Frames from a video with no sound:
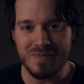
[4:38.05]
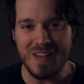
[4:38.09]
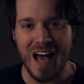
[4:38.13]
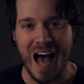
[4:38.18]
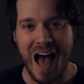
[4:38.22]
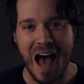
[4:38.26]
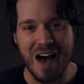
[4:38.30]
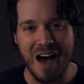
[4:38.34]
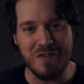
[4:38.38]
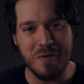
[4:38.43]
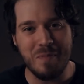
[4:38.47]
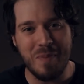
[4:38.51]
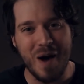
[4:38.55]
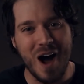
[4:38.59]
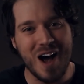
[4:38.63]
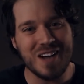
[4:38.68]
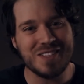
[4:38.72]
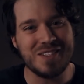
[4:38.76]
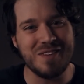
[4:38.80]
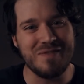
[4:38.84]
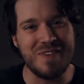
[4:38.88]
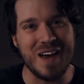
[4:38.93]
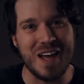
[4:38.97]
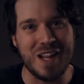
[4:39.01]
I have a
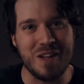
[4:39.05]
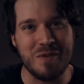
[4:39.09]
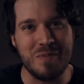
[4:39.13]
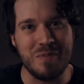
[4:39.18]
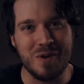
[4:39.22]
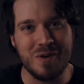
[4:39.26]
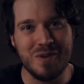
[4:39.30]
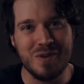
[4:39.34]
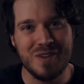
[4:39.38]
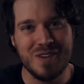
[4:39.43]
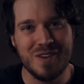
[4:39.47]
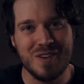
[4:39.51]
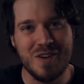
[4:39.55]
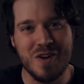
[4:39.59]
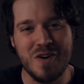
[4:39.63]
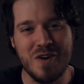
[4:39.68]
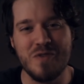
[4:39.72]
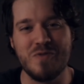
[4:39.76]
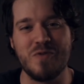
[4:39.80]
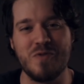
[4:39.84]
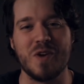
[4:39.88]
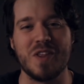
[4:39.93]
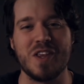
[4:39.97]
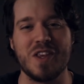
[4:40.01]
box available
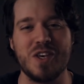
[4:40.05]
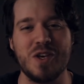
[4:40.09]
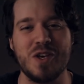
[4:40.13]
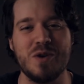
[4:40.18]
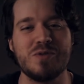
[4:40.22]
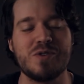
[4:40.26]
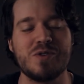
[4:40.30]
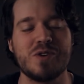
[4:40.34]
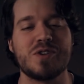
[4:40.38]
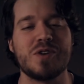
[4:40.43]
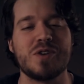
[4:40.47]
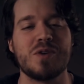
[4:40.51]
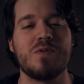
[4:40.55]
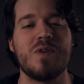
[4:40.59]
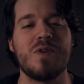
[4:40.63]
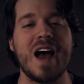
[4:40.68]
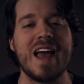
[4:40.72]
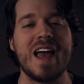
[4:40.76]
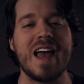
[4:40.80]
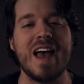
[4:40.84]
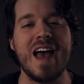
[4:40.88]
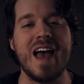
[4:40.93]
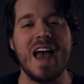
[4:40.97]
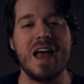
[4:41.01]
for the user to
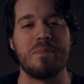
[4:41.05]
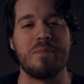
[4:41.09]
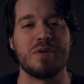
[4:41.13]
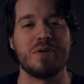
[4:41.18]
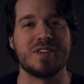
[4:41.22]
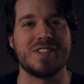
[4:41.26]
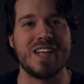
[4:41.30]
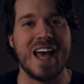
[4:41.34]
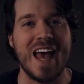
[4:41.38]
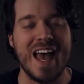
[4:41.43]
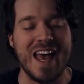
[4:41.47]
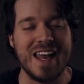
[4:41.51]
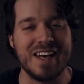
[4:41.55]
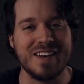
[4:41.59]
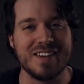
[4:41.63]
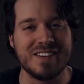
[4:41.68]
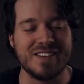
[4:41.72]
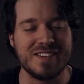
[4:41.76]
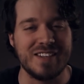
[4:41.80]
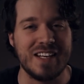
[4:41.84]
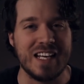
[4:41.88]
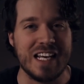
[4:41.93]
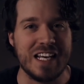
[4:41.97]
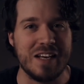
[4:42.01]
write a pretend
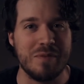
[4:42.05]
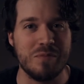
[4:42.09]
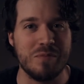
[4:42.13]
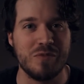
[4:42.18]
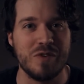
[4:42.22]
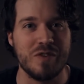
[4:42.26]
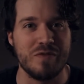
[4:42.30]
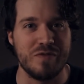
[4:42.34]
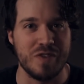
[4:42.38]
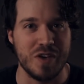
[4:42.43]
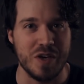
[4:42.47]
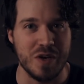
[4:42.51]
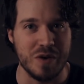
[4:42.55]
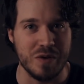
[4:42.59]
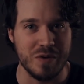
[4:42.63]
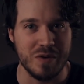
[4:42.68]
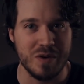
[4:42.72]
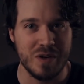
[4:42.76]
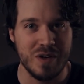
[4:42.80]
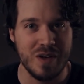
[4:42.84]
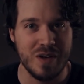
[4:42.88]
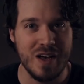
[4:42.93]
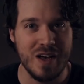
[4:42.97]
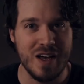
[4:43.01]
Steam review.
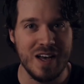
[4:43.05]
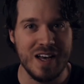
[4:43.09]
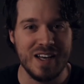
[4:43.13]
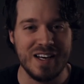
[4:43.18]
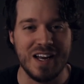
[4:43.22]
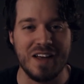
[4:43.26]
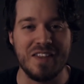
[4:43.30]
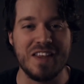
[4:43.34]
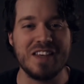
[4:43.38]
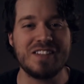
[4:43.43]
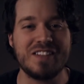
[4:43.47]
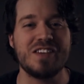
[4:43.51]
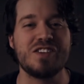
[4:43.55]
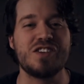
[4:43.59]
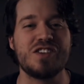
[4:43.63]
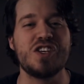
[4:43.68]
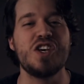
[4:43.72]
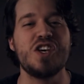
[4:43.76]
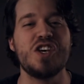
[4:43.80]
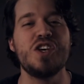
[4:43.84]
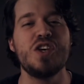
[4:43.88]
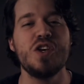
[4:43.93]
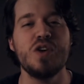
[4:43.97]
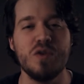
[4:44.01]
Now, this is
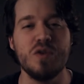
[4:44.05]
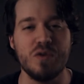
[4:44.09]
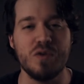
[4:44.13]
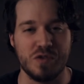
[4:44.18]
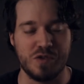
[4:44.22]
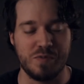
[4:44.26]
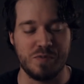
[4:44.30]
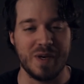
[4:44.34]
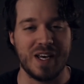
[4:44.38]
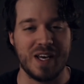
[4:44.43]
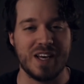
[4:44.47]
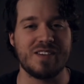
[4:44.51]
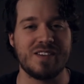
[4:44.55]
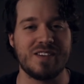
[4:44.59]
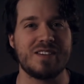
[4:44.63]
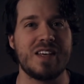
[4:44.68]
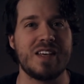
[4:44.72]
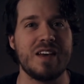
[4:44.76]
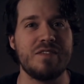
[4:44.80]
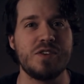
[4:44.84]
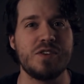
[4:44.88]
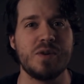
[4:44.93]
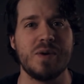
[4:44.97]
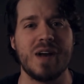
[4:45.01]
huge because this
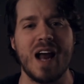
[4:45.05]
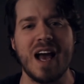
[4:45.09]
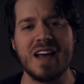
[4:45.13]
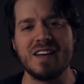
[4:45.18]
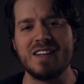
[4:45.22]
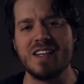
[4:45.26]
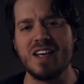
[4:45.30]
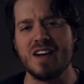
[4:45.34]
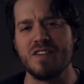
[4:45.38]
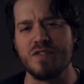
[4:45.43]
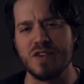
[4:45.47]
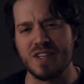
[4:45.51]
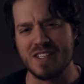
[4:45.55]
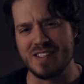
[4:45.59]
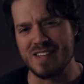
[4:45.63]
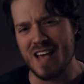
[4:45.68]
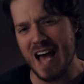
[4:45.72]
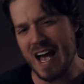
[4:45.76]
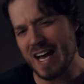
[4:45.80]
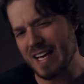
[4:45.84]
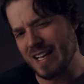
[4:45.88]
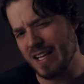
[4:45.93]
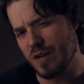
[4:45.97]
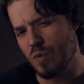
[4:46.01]
gives you an idea of
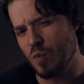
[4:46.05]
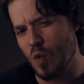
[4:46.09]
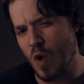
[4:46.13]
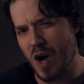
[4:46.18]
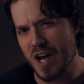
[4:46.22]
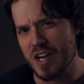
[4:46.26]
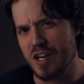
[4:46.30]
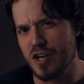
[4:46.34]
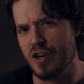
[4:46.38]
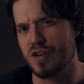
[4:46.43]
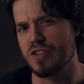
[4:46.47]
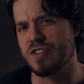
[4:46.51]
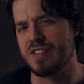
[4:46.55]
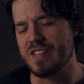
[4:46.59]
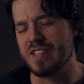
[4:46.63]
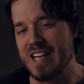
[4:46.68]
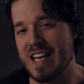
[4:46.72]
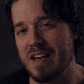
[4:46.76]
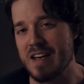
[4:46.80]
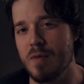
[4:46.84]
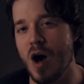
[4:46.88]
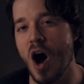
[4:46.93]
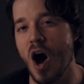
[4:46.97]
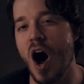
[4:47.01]
exactly what your
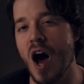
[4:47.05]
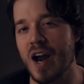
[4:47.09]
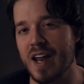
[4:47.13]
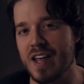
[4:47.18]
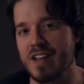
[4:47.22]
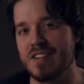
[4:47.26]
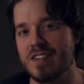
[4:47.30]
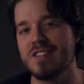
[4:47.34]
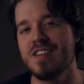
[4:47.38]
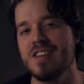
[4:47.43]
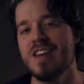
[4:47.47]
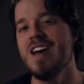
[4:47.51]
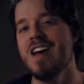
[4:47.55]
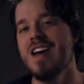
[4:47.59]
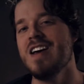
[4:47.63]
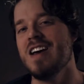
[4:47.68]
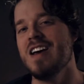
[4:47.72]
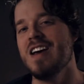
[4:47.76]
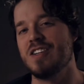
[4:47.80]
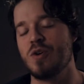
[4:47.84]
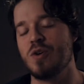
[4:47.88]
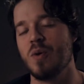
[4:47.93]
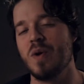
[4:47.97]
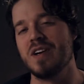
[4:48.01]
Steam audience
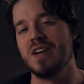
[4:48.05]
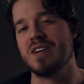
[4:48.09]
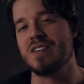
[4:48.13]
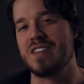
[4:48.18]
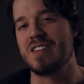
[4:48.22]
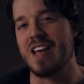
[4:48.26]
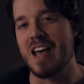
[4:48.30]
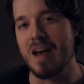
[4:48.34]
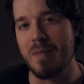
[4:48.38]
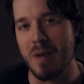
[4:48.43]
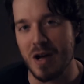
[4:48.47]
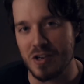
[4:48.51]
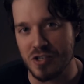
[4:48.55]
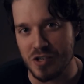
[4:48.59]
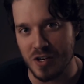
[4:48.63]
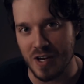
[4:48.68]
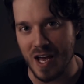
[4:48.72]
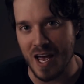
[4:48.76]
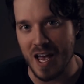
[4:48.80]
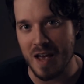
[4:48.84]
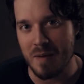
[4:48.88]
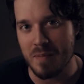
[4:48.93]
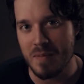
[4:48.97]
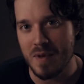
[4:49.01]
is going to say about your
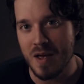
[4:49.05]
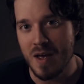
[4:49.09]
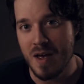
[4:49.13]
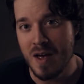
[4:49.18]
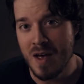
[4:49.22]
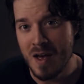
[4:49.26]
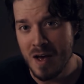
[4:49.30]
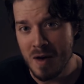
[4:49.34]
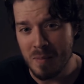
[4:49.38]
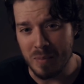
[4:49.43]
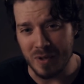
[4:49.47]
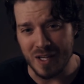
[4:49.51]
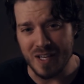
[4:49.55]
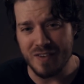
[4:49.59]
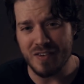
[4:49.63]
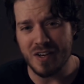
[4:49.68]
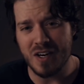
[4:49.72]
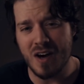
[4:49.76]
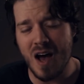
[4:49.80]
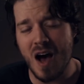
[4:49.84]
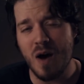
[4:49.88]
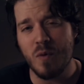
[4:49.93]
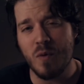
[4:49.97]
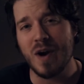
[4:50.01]
game. Believe it or
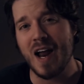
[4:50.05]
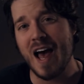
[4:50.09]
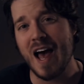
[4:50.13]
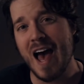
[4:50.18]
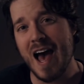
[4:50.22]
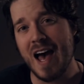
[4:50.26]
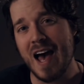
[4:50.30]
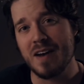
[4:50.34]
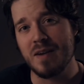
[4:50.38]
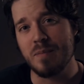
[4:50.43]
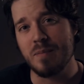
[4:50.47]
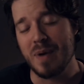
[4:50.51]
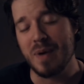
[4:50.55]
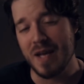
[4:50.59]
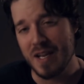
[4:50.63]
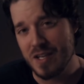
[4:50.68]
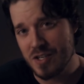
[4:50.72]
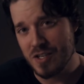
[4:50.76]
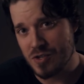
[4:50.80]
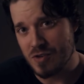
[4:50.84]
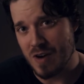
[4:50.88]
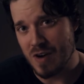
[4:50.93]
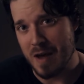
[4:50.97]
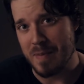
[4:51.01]
not, when I had
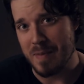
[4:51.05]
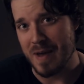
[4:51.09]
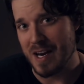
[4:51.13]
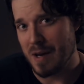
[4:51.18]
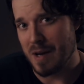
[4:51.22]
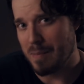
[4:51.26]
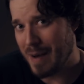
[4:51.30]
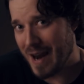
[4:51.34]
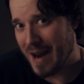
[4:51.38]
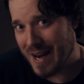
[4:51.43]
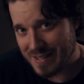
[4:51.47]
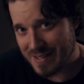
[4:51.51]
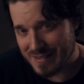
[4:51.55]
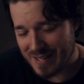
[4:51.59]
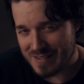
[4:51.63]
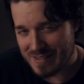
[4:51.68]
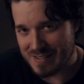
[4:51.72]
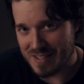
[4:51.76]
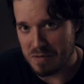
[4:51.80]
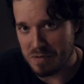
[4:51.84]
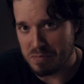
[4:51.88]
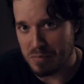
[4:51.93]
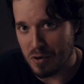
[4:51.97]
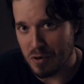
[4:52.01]
Pinstripe in a beta
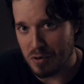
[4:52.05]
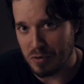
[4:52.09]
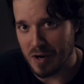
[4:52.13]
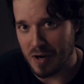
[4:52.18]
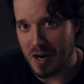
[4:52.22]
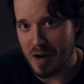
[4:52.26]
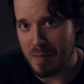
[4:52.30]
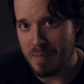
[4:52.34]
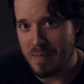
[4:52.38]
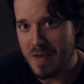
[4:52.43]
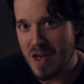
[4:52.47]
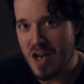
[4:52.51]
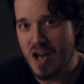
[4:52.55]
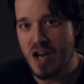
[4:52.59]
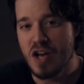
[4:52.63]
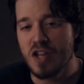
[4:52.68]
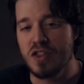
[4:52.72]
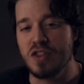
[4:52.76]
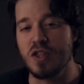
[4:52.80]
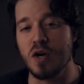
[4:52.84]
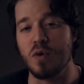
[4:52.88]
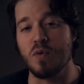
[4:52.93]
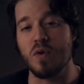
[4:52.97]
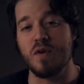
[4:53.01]
testing program,
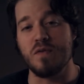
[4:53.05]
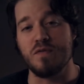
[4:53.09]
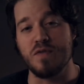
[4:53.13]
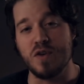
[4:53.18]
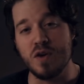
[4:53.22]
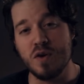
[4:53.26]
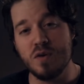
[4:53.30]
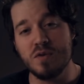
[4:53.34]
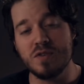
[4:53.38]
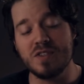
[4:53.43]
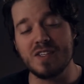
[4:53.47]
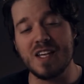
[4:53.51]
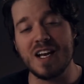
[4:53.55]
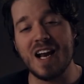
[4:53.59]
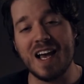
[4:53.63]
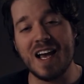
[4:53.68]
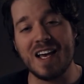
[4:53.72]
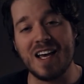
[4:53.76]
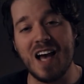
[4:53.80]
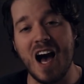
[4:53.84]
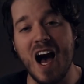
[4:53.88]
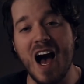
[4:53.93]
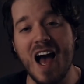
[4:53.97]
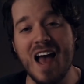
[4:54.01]
the reviews that I
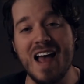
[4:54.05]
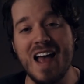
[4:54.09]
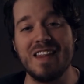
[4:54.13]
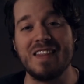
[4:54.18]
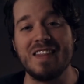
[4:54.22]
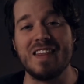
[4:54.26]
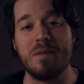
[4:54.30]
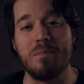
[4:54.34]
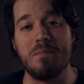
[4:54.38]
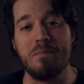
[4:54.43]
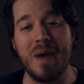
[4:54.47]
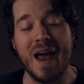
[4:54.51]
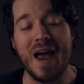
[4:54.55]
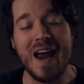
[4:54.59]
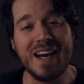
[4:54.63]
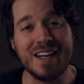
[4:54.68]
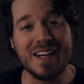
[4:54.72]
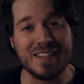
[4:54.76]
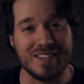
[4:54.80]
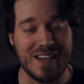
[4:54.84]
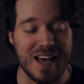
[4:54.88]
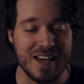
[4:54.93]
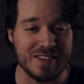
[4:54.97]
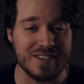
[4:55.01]
got in the beta
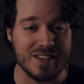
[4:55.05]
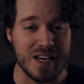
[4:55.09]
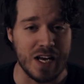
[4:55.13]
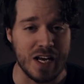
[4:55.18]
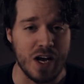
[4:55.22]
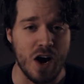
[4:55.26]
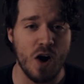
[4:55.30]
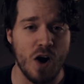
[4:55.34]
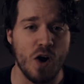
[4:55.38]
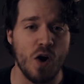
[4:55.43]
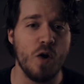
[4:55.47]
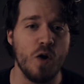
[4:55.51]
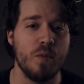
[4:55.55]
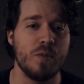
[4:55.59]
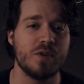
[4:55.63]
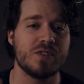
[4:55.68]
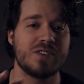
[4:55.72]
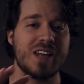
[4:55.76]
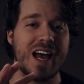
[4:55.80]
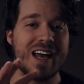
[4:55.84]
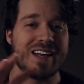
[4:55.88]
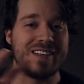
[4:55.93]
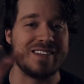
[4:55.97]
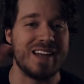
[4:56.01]
testing are almost
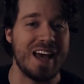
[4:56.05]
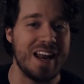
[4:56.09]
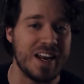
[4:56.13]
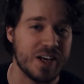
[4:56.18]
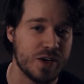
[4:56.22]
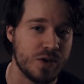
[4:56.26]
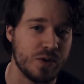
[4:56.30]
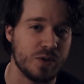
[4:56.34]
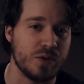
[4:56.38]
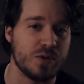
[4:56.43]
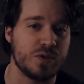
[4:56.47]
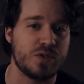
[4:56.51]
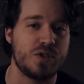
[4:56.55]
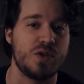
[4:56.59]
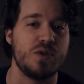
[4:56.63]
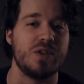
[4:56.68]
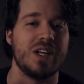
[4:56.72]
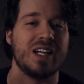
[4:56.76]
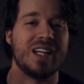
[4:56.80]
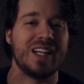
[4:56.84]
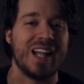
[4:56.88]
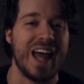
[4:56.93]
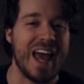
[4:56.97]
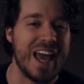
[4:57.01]
identical to the
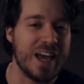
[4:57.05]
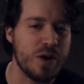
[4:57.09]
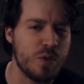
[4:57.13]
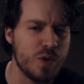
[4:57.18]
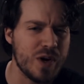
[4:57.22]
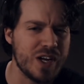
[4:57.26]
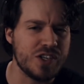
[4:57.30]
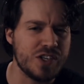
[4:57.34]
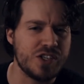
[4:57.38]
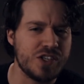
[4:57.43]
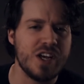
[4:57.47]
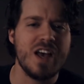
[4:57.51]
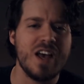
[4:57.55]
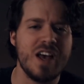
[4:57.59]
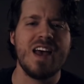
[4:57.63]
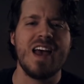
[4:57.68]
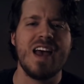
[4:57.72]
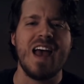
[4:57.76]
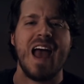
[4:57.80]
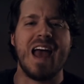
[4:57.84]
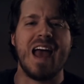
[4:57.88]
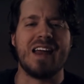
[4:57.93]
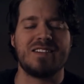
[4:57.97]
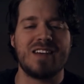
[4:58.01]
language
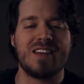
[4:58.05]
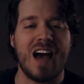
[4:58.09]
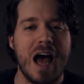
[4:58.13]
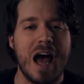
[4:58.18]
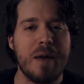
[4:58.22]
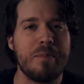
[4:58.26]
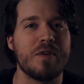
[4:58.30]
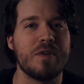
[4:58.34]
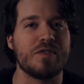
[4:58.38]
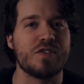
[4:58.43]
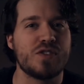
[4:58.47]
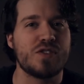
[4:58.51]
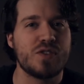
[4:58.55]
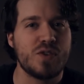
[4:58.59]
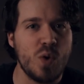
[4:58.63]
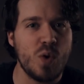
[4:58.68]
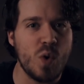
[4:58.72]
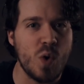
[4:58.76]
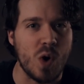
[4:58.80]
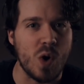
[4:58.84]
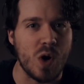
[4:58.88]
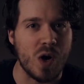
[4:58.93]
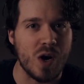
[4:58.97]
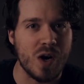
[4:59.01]
and type of
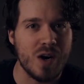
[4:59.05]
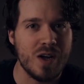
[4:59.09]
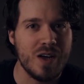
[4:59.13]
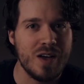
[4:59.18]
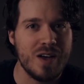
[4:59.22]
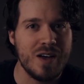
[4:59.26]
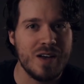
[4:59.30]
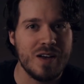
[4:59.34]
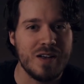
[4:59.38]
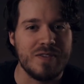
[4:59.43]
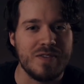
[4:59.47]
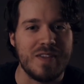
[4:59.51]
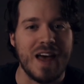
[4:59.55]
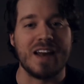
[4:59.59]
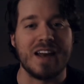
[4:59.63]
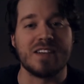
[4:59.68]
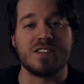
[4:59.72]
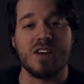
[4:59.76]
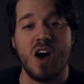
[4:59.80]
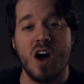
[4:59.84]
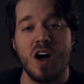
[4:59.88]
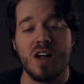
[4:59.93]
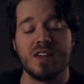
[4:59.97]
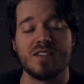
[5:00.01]
score that is
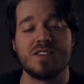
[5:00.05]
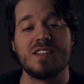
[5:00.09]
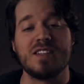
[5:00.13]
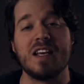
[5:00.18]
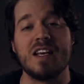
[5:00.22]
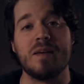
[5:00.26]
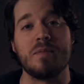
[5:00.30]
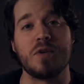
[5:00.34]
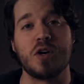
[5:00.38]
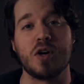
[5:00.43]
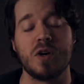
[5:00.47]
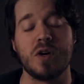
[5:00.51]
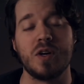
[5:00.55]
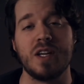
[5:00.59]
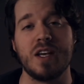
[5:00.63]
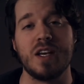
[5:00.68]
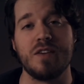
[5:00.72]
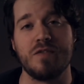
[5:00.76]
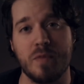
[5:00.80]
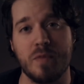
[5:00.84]
on Steam currently for